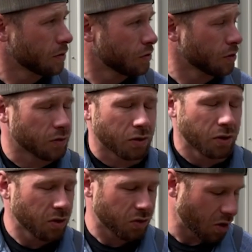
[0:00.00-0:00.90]
Just
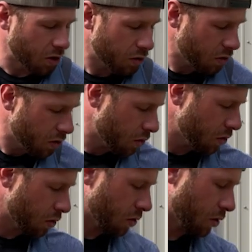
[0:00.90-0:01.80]
gonna send
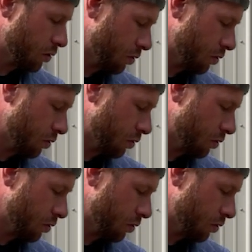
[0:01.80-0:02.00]
it,